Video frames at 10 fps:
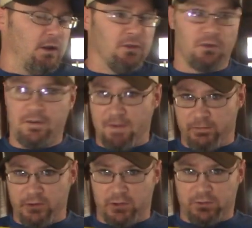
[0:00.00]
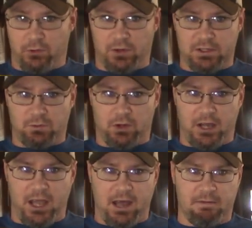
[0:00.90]
350, which is what
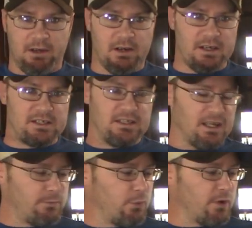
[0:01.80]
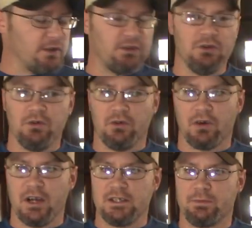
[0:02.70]
I have here, is 10.2
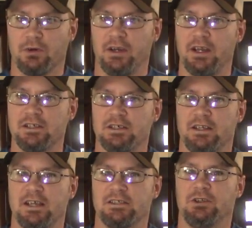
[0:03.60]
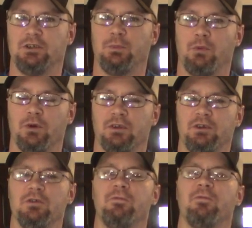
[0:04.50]
grains per inch, and that's a
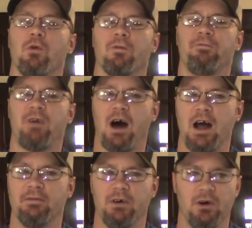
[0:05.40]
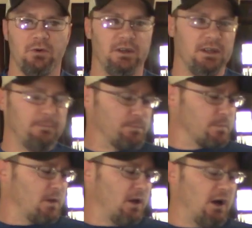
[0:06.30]
0.245 OD.
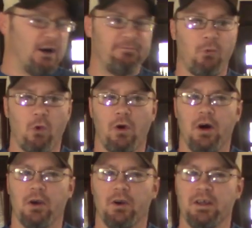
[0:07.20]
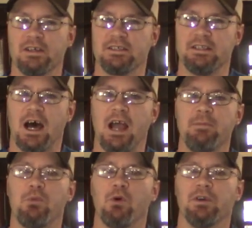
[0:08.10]
400 is
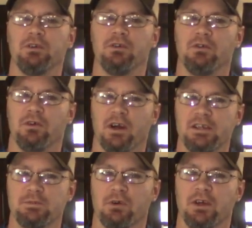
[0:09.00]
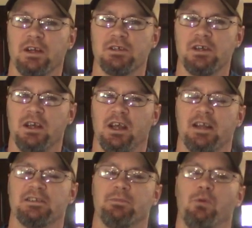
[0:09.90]
9.2 grains per inch,
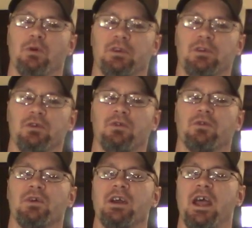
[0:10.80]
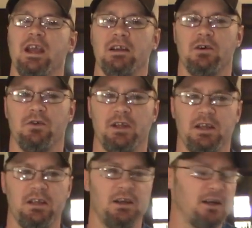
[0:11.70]
and it's a 0.238
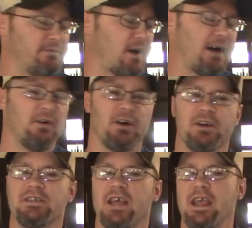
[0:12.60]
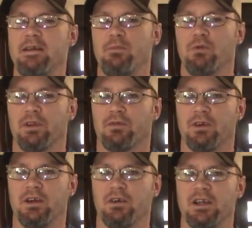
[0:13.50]
OD. 500 is
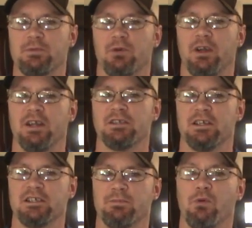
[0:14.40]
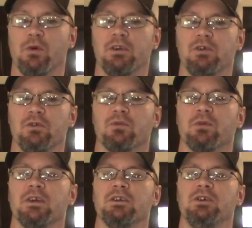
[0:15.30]
8.3 grains per inch, and it's a
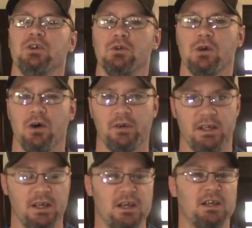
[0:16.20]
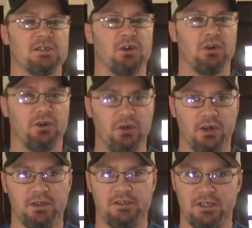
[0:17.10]
0.232 OD. So a
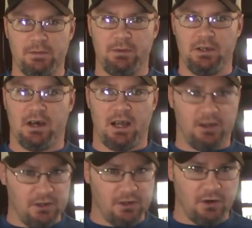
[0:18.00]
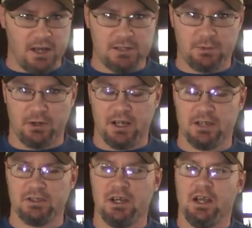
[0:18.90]
good GPI, good grains per
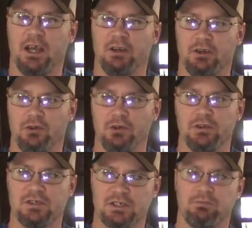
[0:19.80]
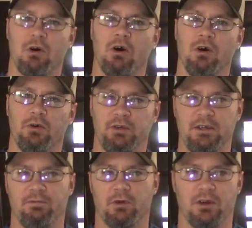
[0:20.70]
inch, and a good small
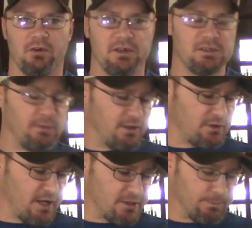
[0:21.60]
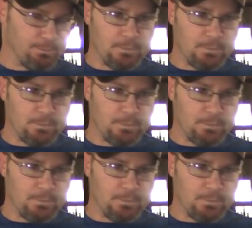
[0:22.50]
OD for increased penetration.